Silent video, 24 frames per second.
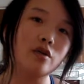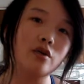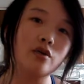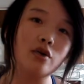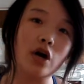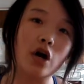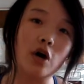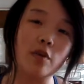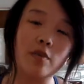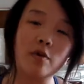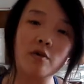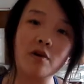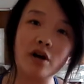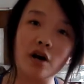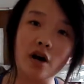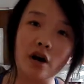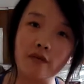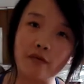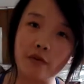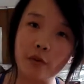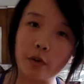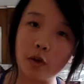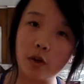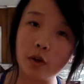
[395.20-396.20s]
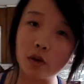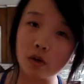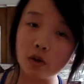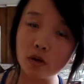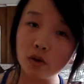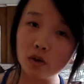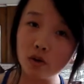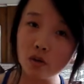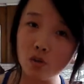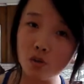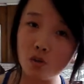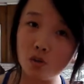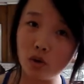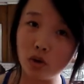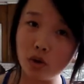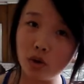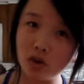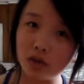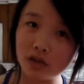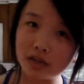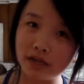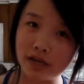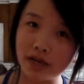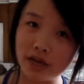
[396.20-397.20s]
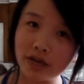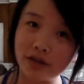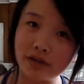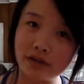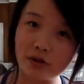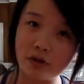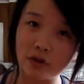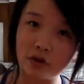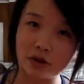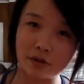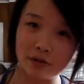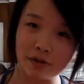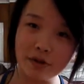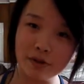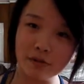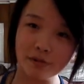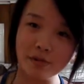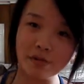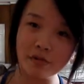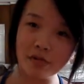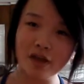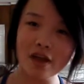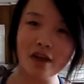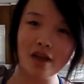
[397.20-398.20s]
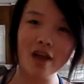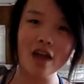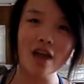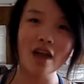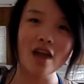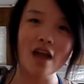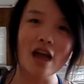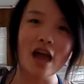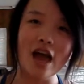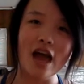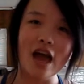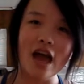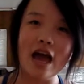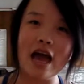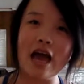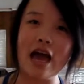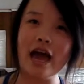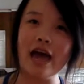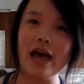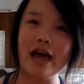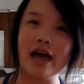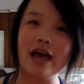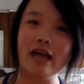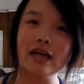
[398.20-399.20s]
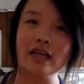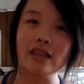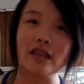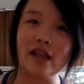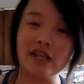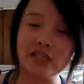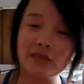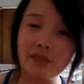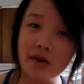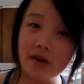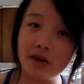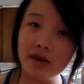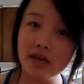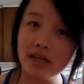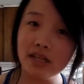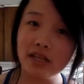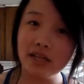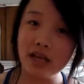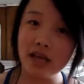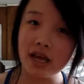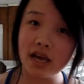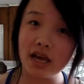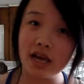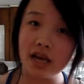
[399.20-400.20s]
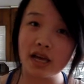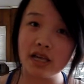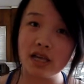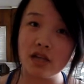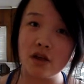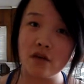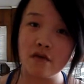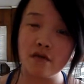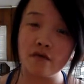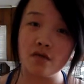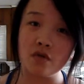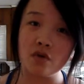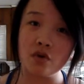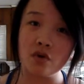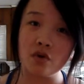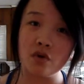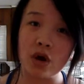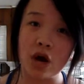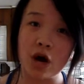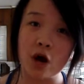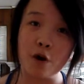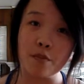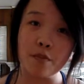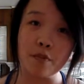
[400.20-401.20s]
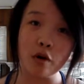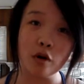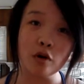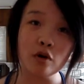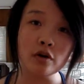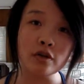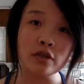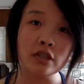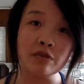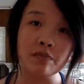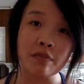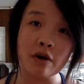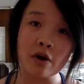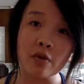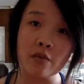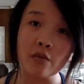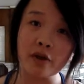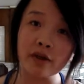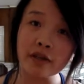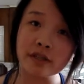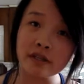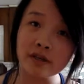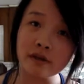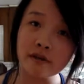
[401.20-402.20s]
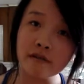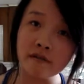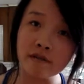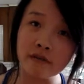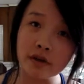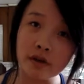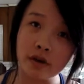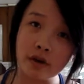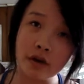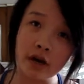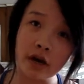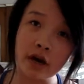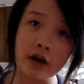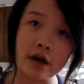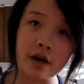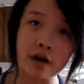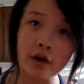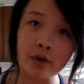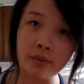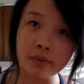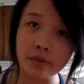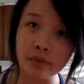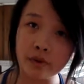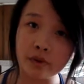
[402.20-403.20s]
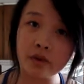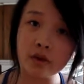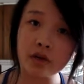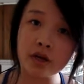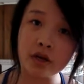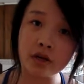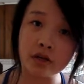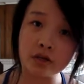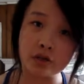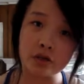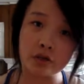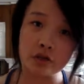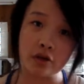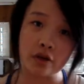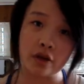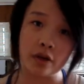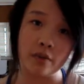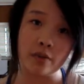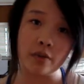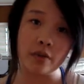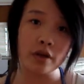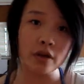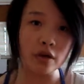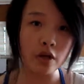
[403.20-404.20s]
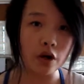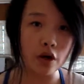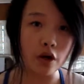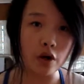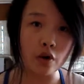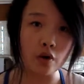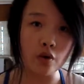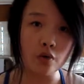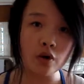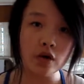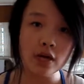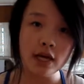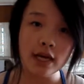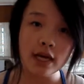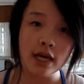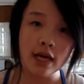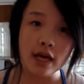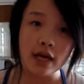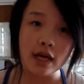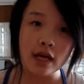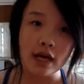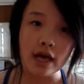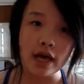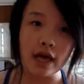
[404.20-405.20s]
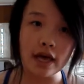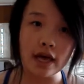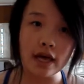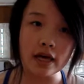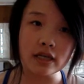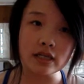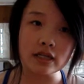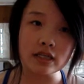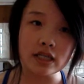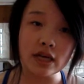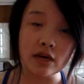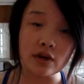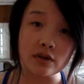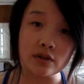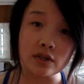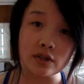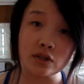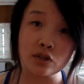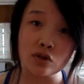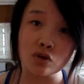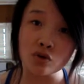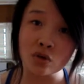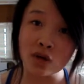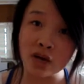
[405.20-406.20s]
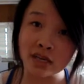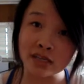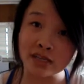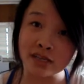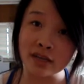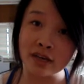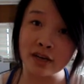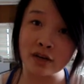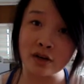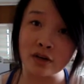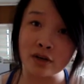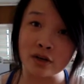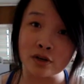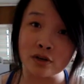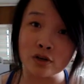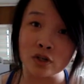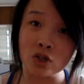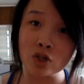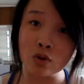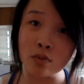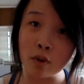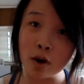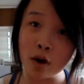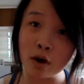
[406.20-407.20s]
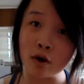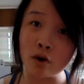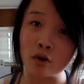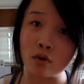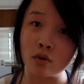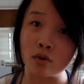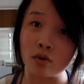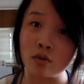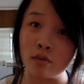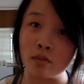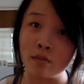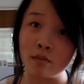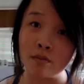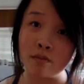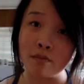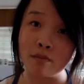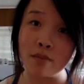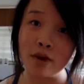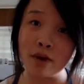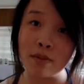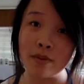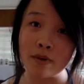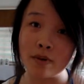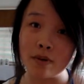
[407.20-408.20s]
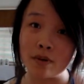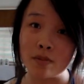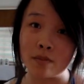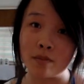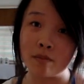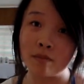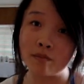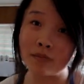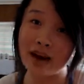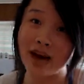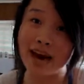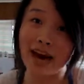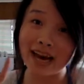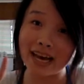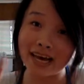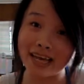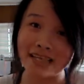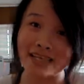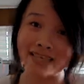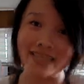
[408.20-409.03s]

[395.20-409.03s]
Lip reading: new album cover, what it looks like, excuse me. And that's about it, and I'll post my recent video I uploaded yesterday below, and I'll see you guys later, tomorrow, maybe. Bye!